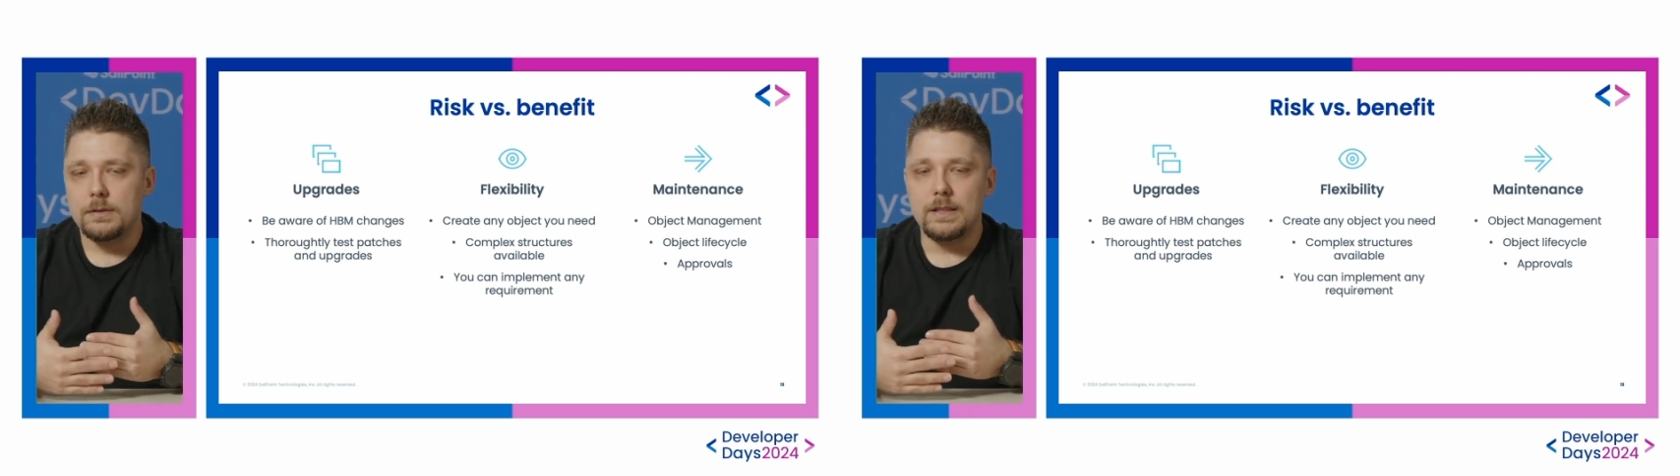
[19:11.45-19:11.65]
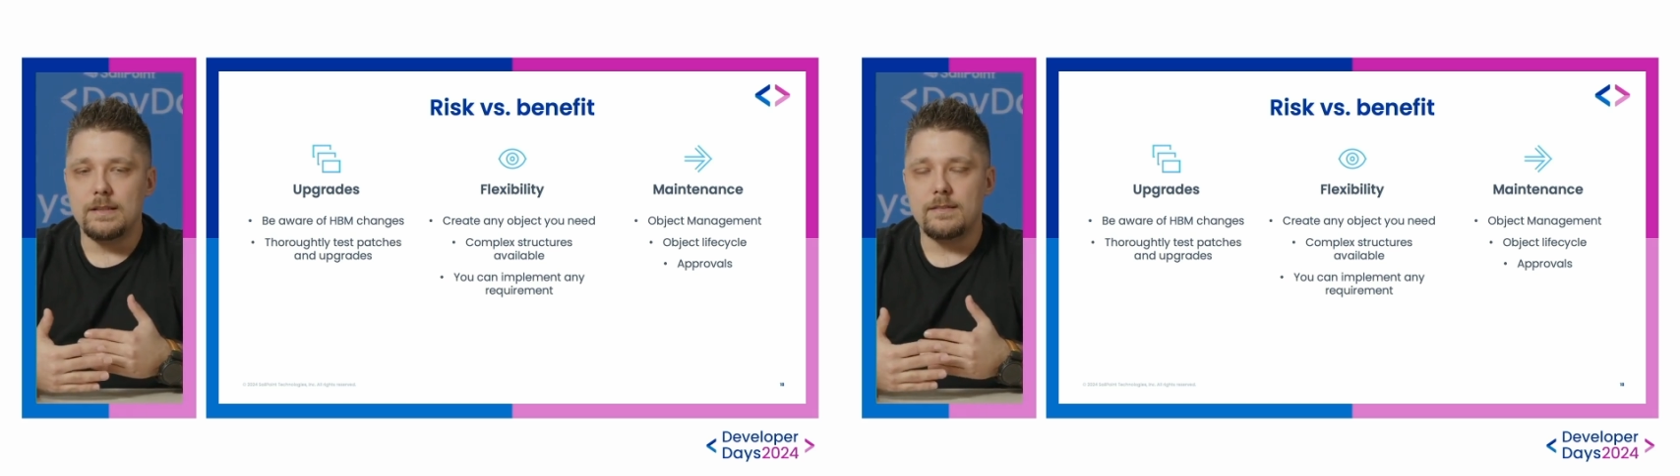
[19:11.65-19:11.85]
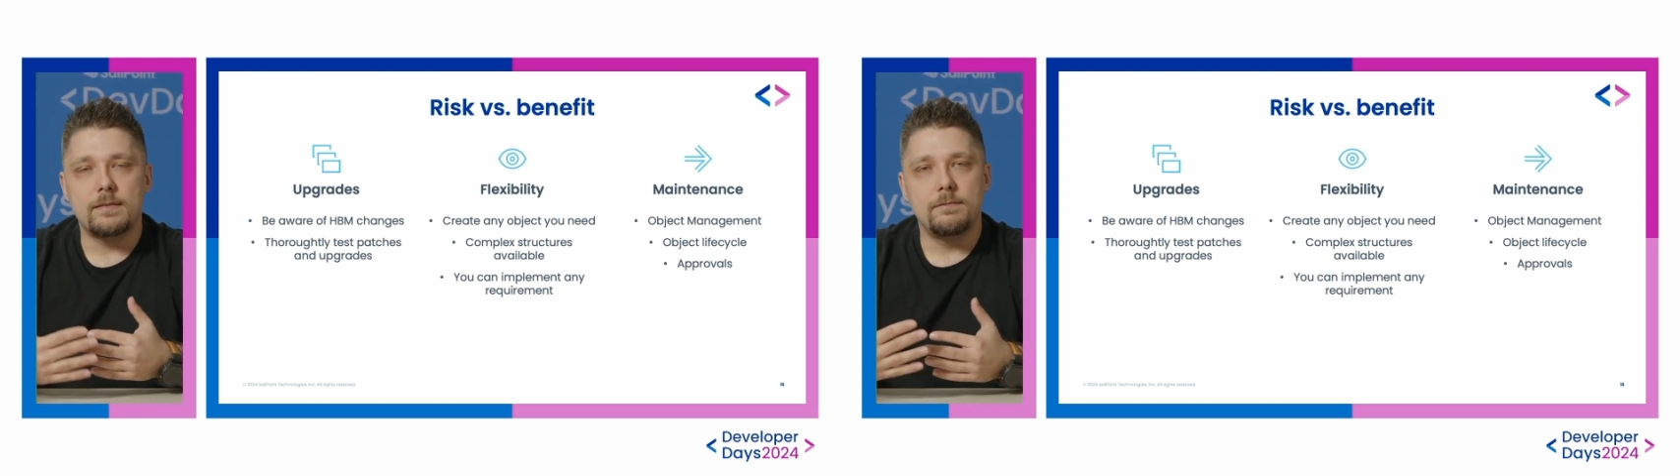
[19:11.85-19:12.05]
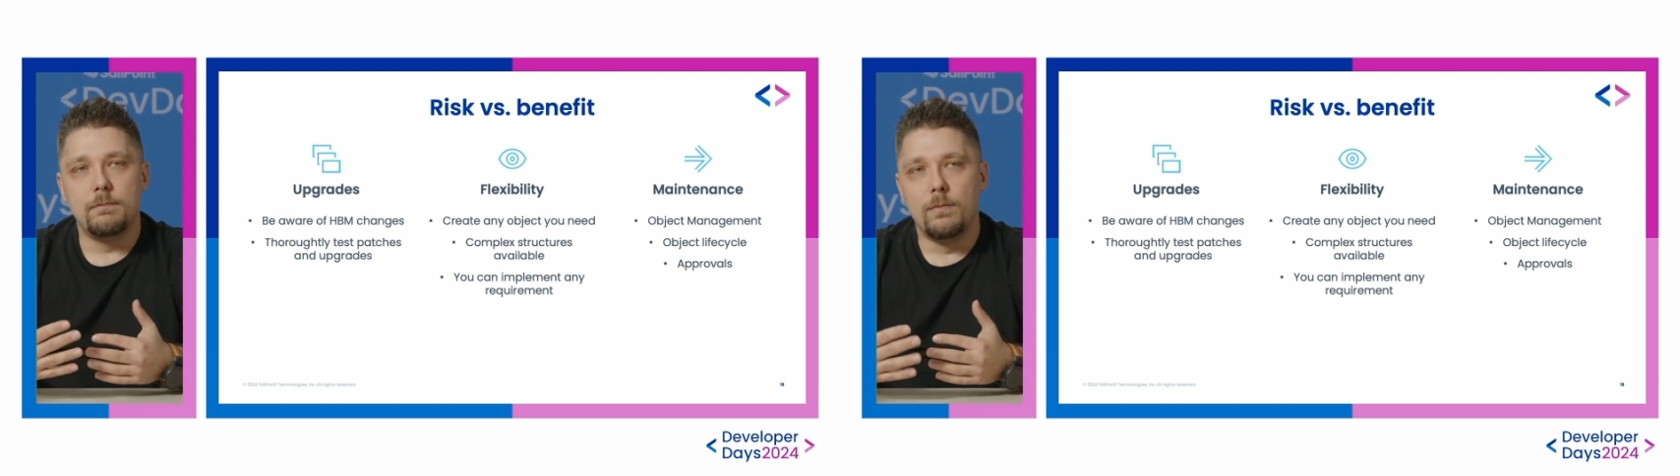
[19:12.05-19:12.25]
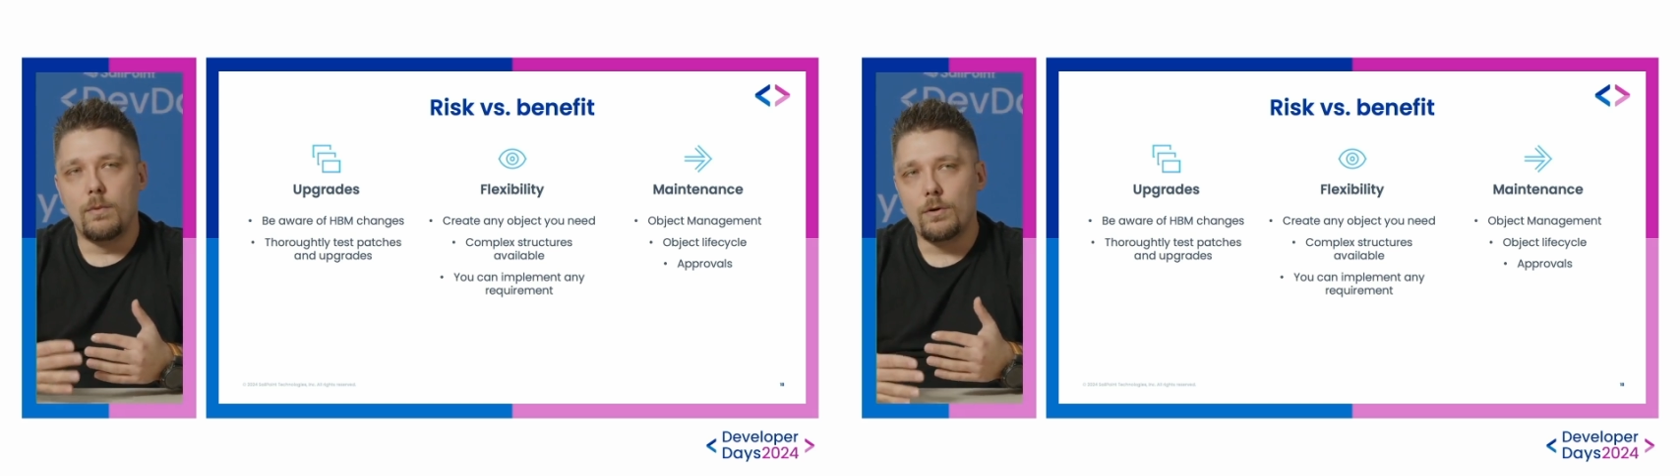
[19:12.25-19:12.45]
it's
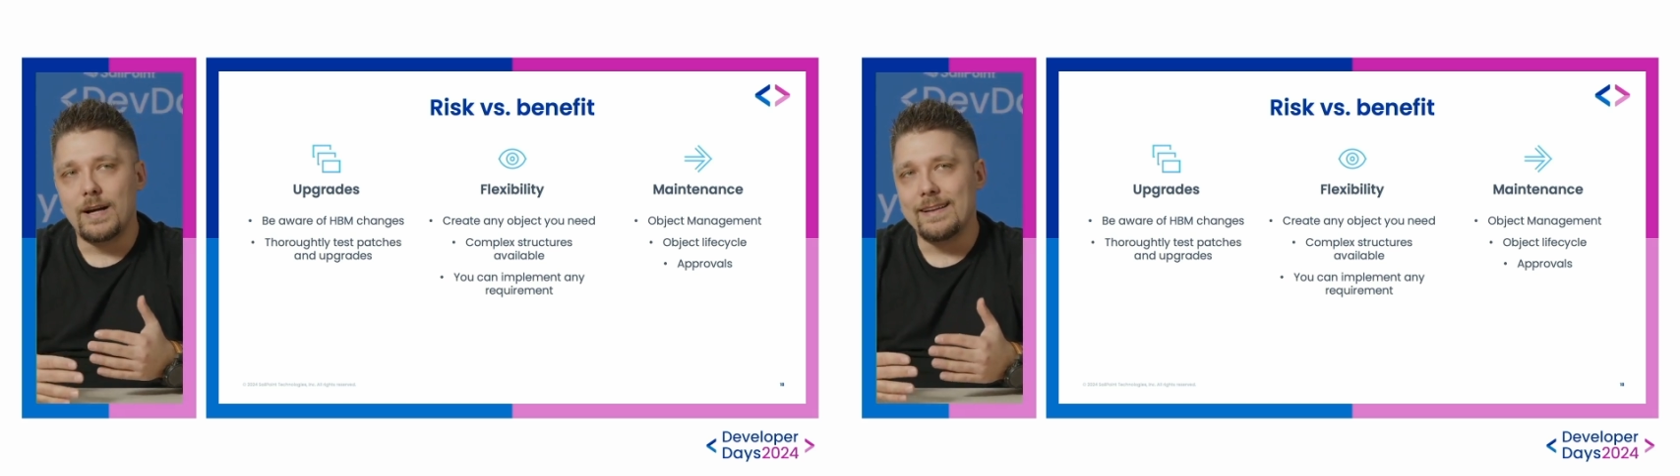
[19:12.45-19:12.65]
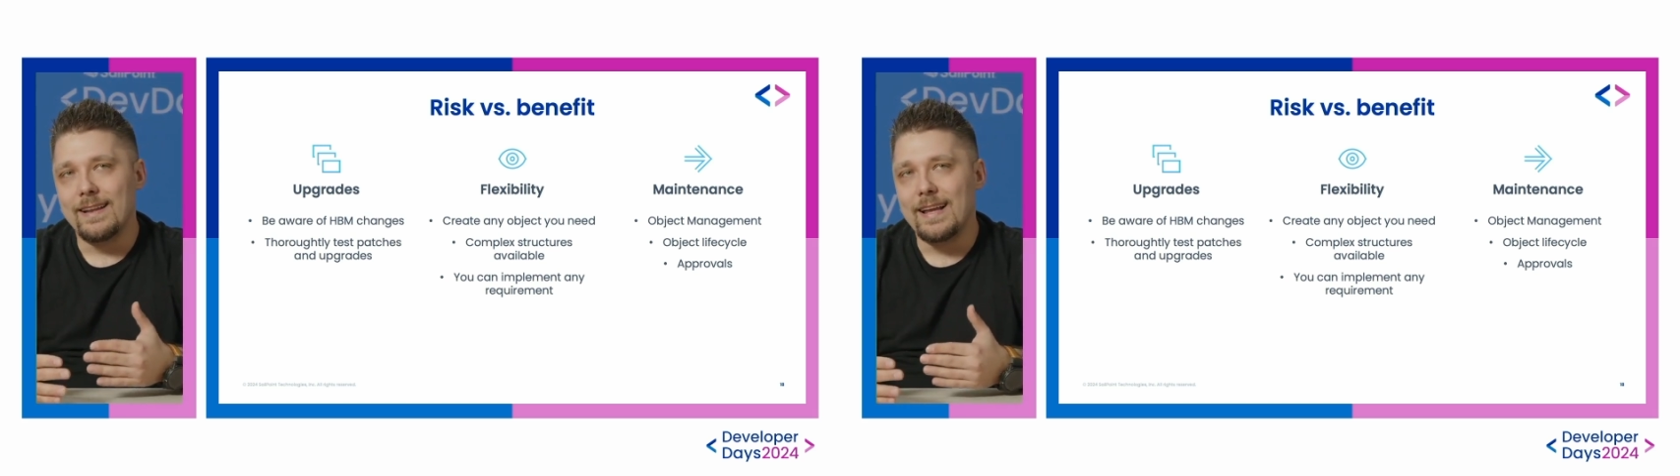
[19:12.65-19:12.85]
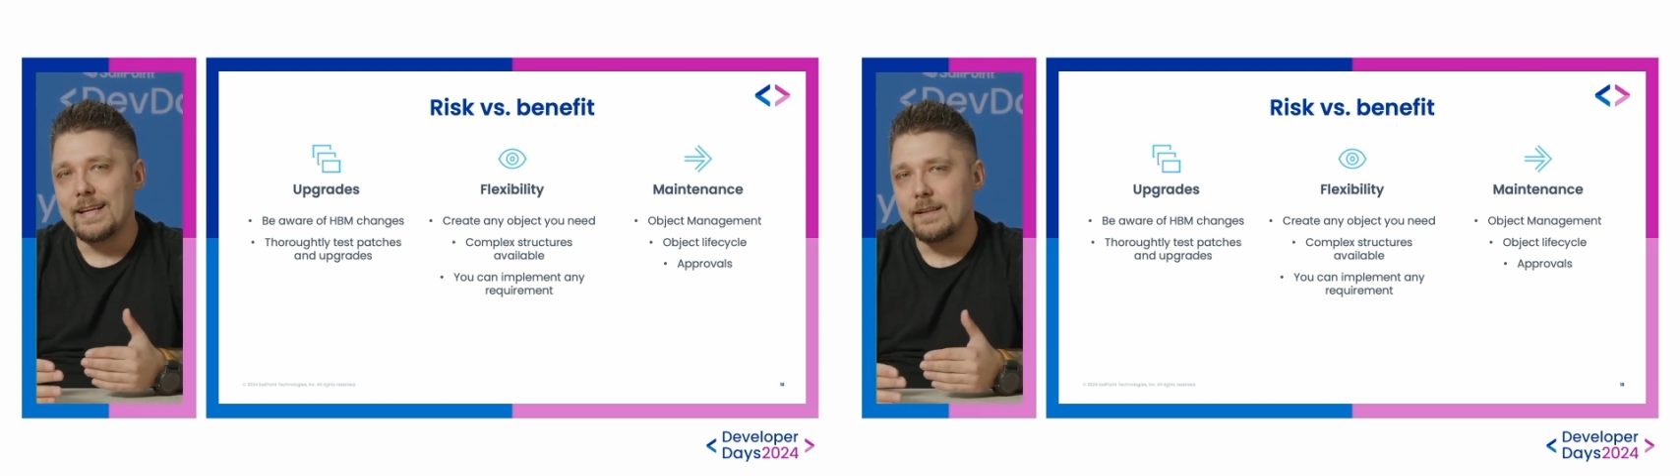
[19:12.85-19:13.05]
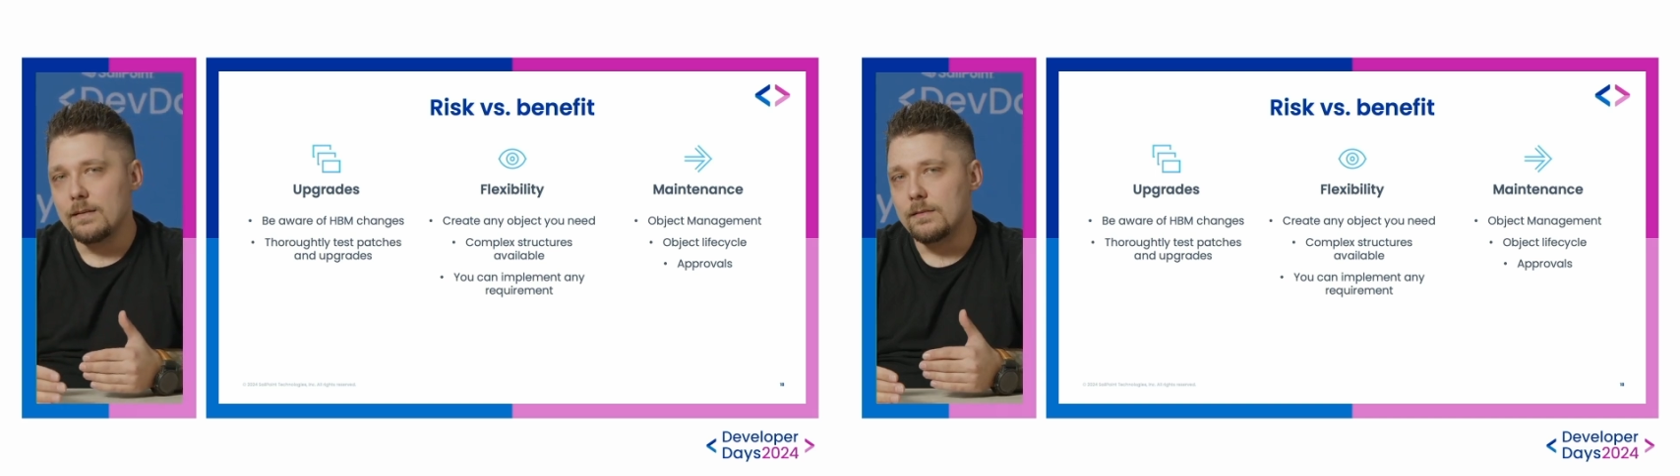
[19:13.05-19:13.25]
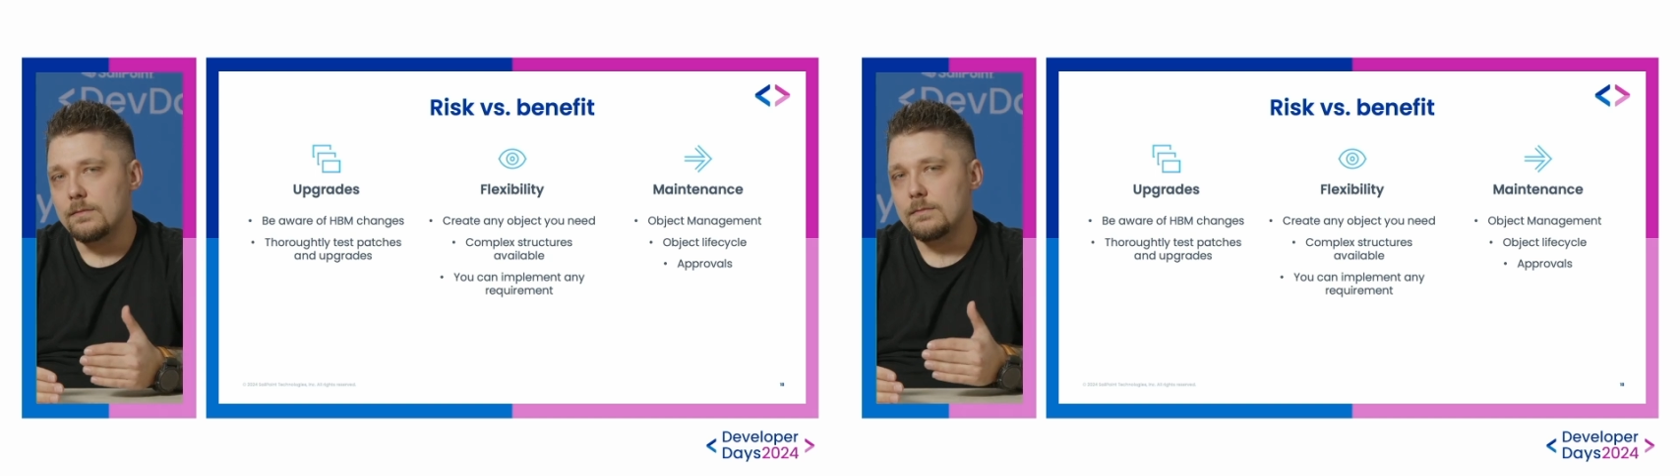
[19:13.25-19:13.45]
more unlikely